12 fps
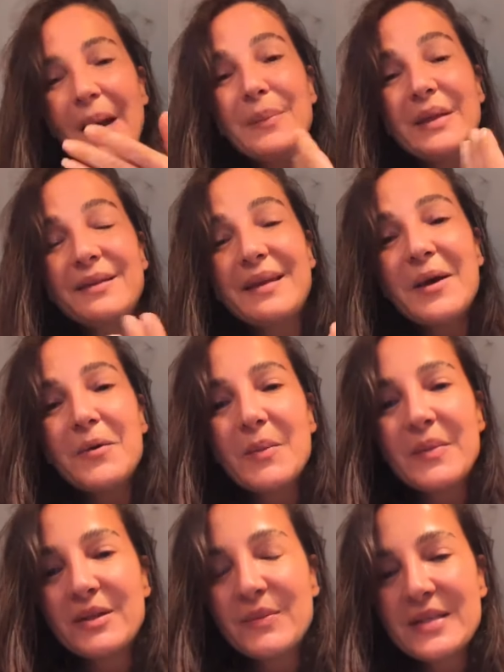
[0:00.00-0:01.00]
I'm bit
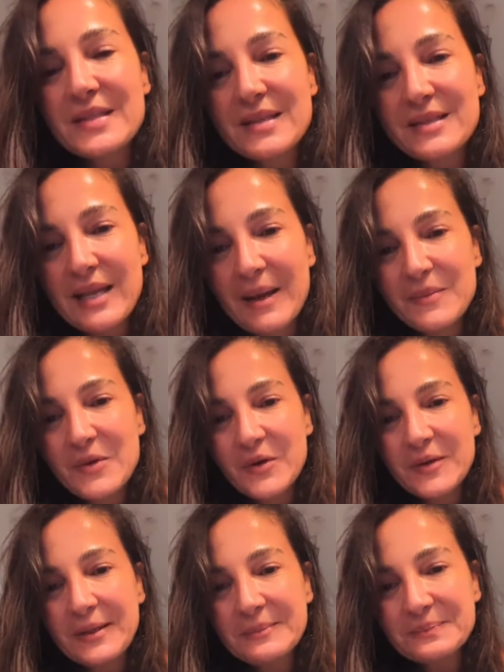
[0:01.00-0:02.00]
tewab. It means I'm
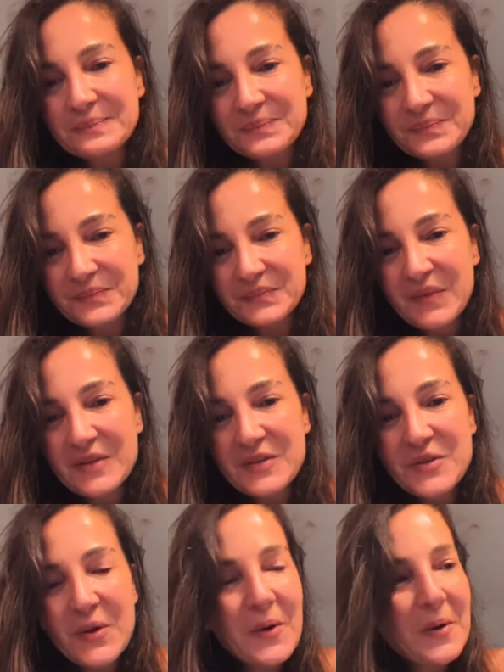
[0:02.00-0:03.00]
yawning.
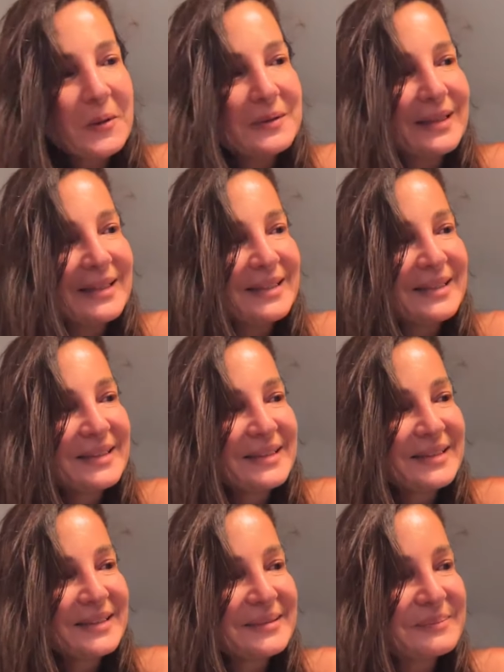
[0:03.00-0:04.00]
So
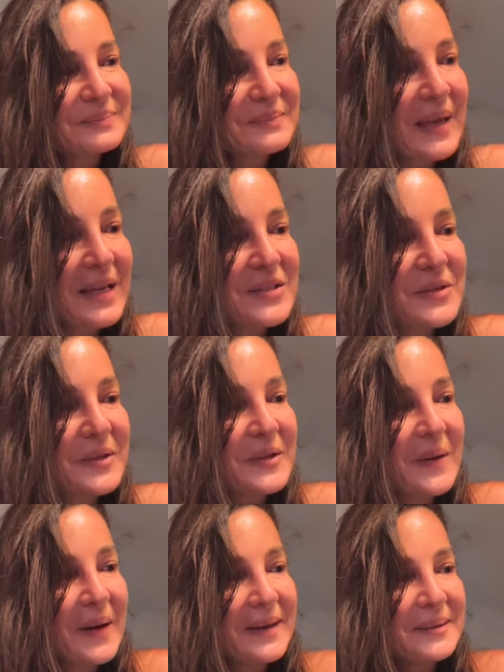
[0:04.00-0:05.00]
make
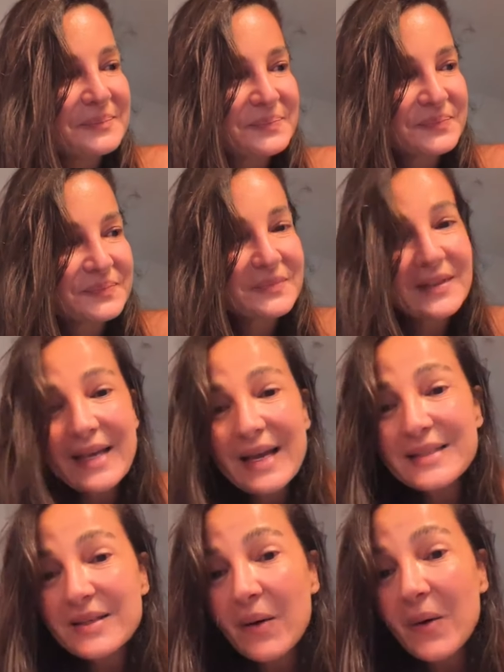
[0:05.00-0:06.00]
sure you are...
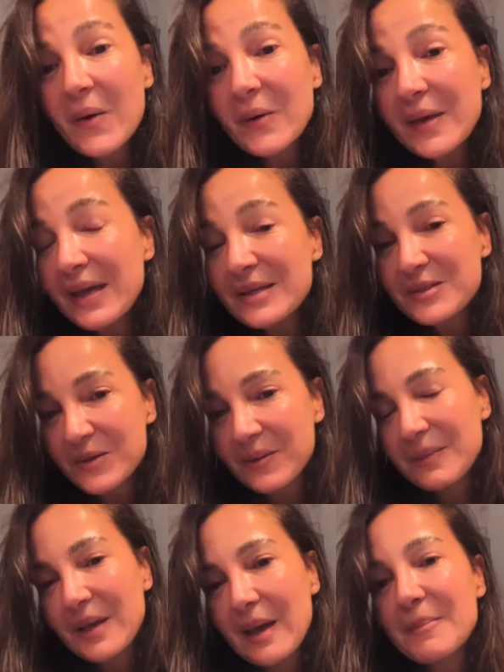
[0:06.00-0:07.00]
Yes, okay.
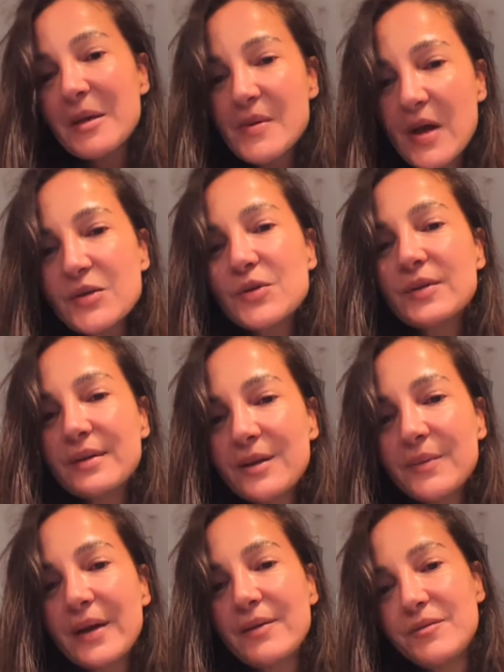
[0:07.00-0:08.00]
So maybe I should
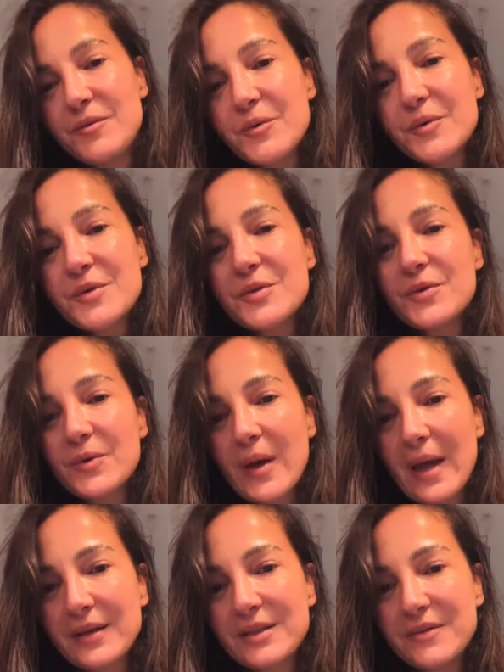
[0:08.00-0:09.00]
tell my viewers
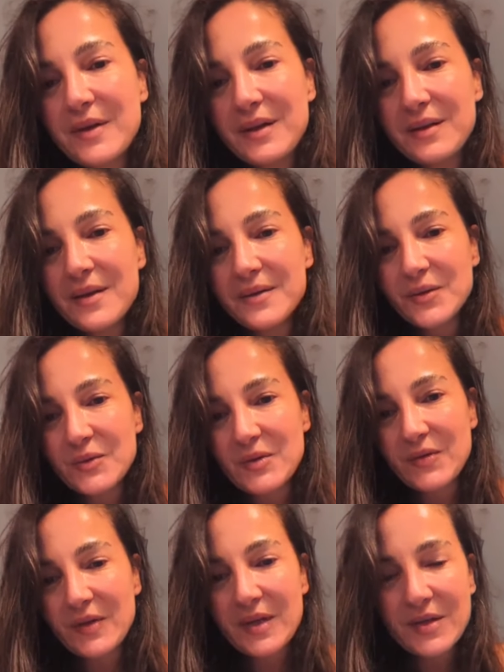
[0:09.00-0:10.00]
to activate their
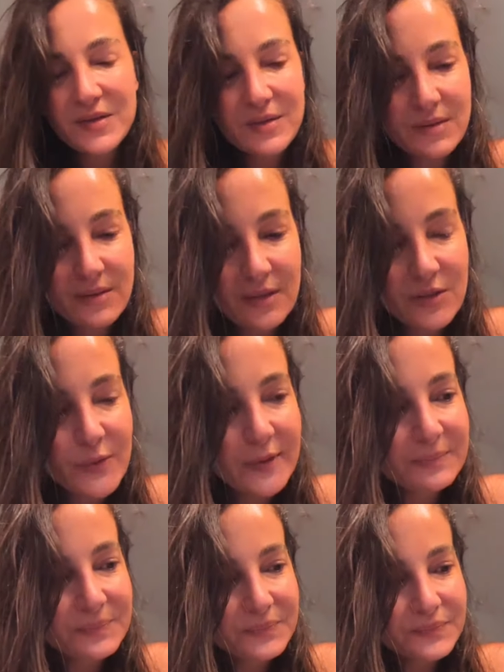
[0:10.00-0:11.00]
notifications as
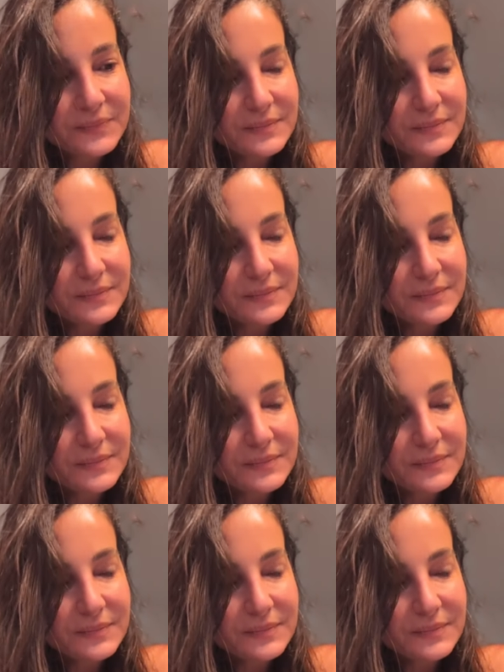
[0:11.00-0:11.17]
well.